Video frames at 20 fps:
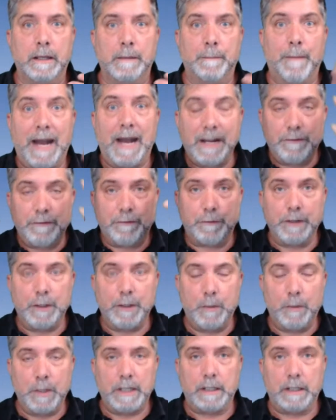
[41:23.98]
my free
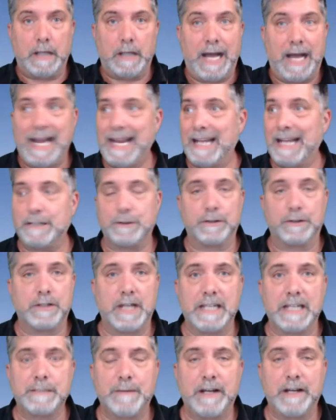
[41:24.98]
will, I
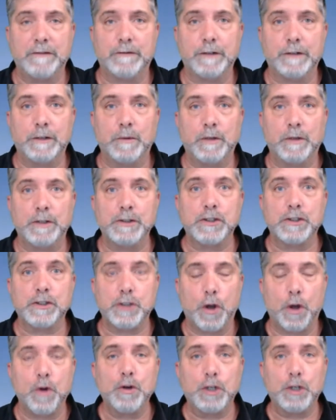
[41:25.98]
exercised my free will
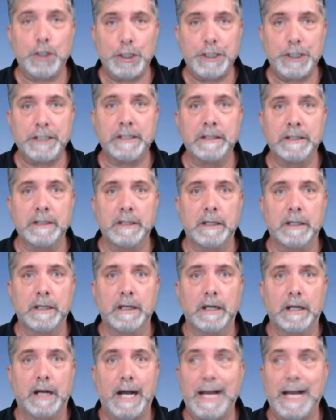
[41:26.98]
so good.
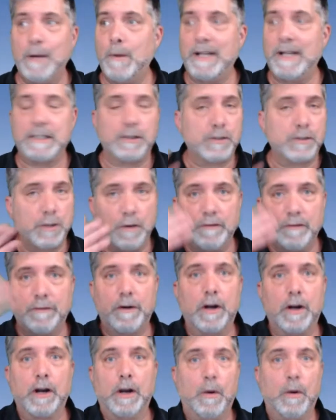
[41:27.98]
I went so
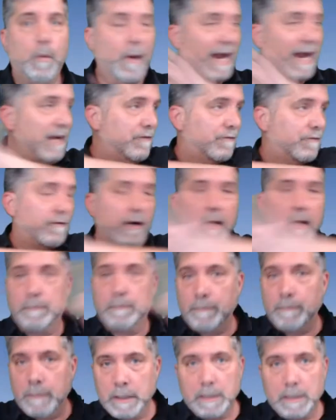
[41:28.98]
far away
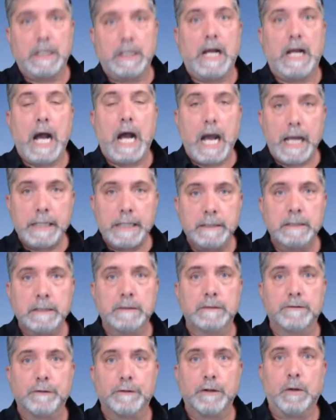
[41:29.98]
from God
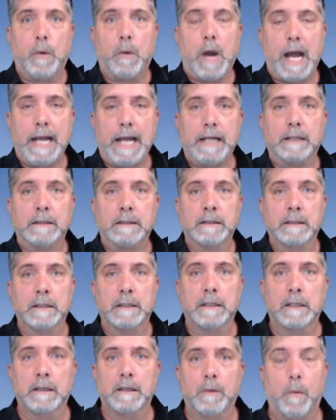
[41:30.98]
for a while.
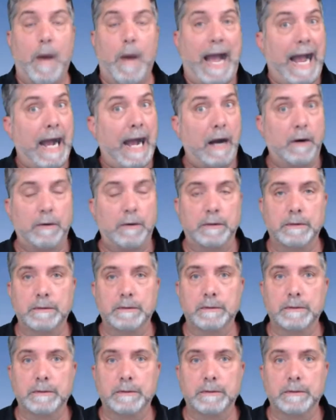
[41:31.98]
Wow,